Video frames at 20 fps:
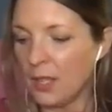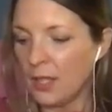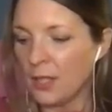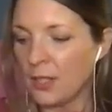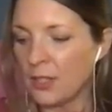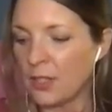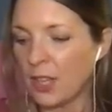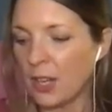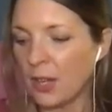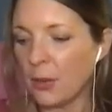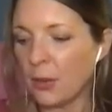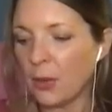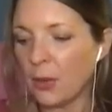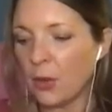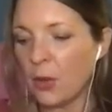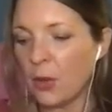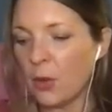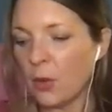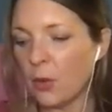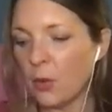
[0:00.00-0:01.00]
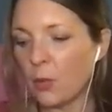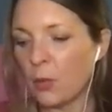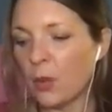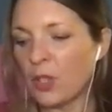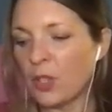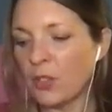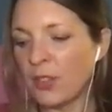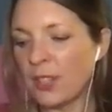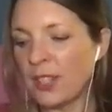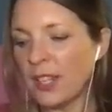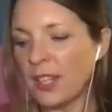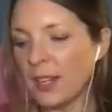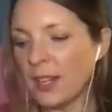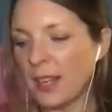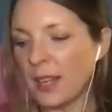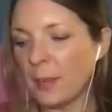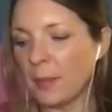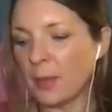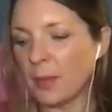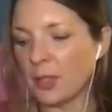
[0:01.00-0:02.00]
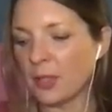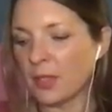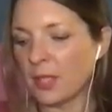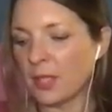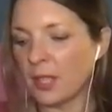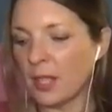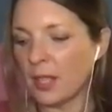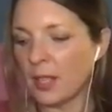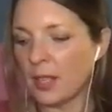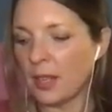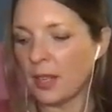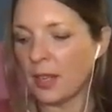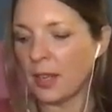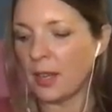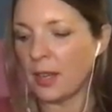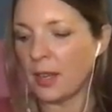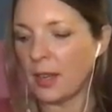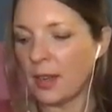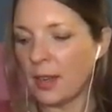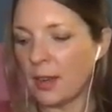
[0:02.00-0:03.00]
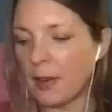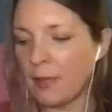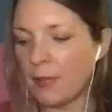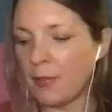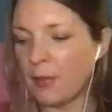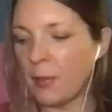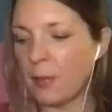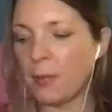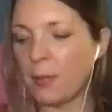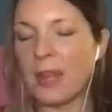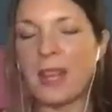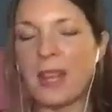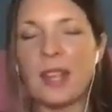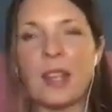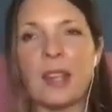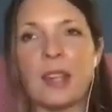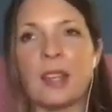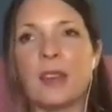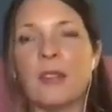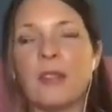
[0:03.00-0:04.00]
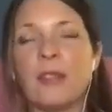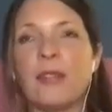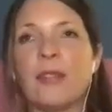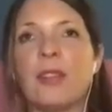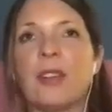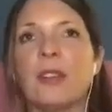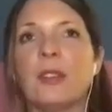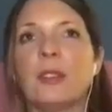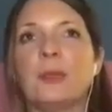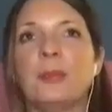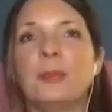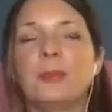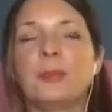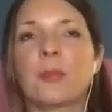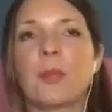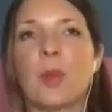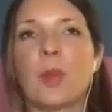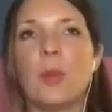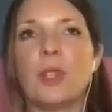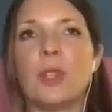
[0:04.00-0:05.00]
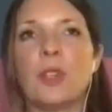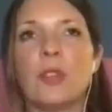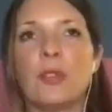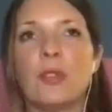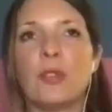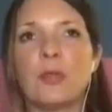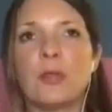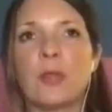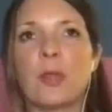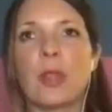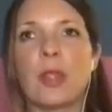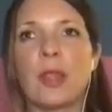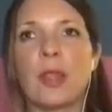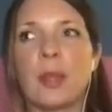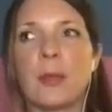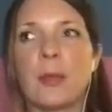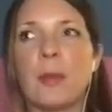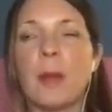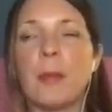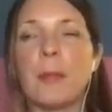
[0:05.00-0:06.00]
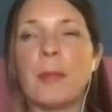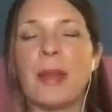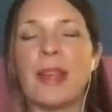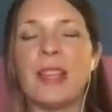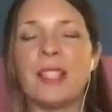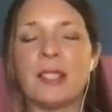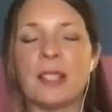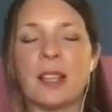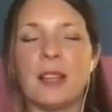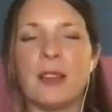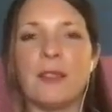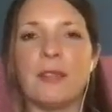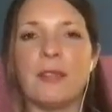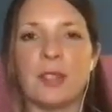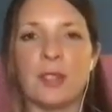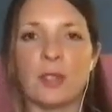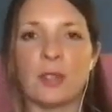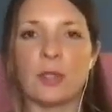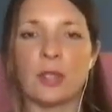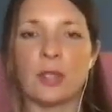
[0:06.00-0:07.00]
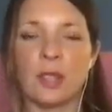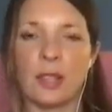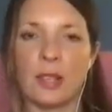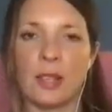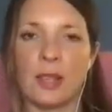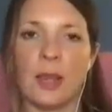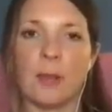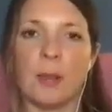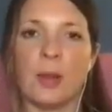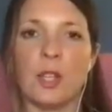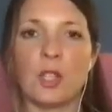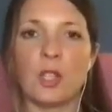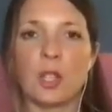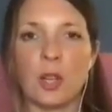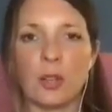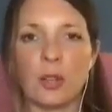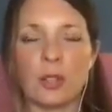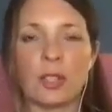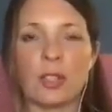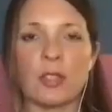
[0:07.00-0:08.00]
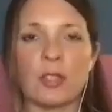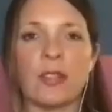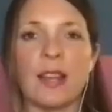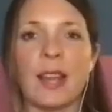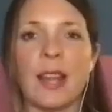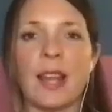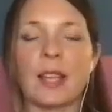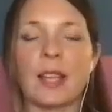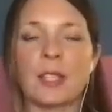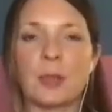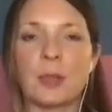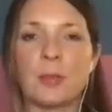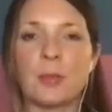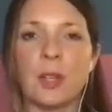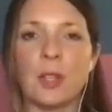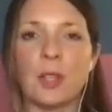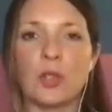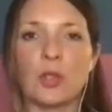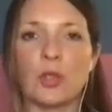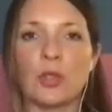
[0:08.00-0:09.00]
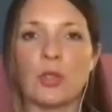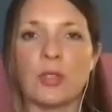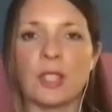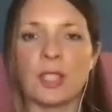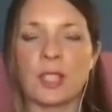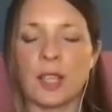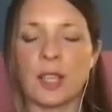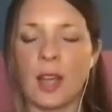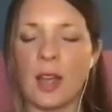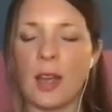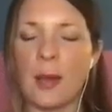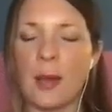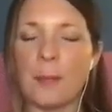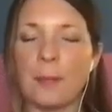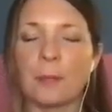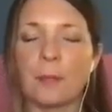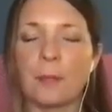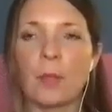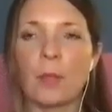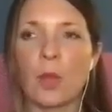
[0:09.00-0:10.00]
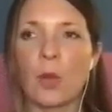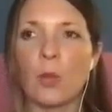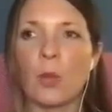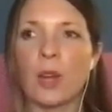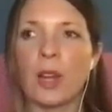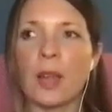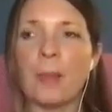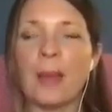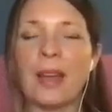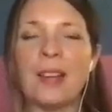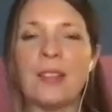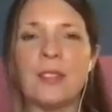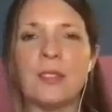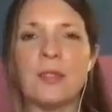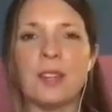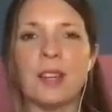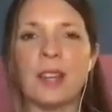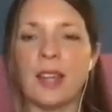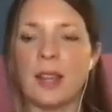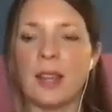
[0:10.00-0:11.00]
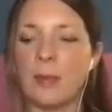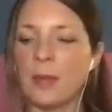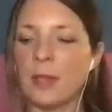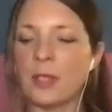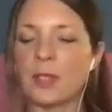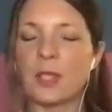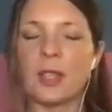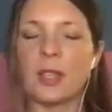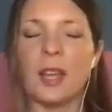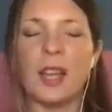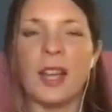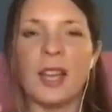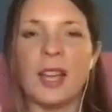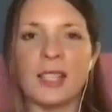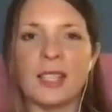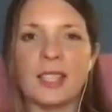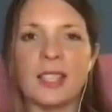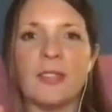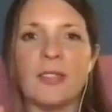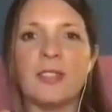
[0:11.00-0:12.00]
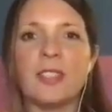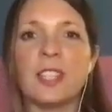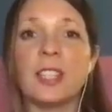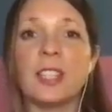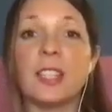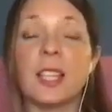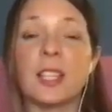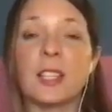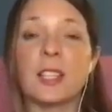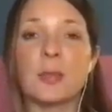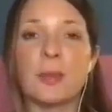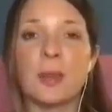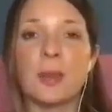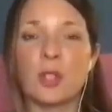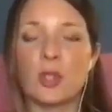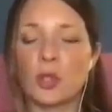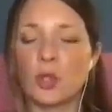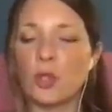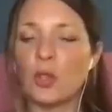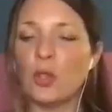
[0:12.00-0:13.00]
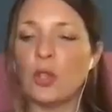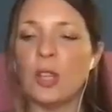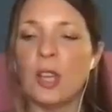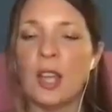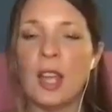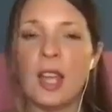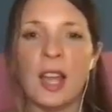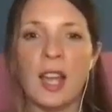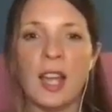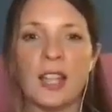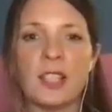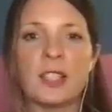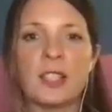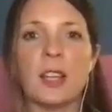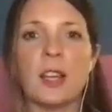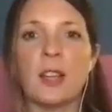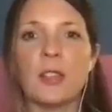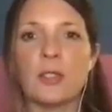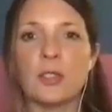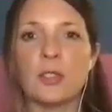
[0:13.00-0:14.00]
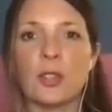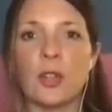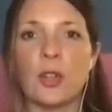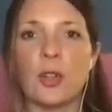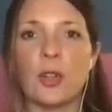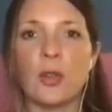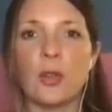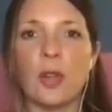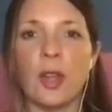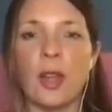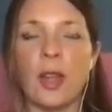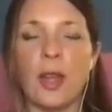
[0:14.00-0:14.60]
So when you're in alignment, for me, it can feel, my baseline feels like my shoulders are relaxed, my jaw is calm. When I'm out of alignment, I definitely tense my jaw. I start to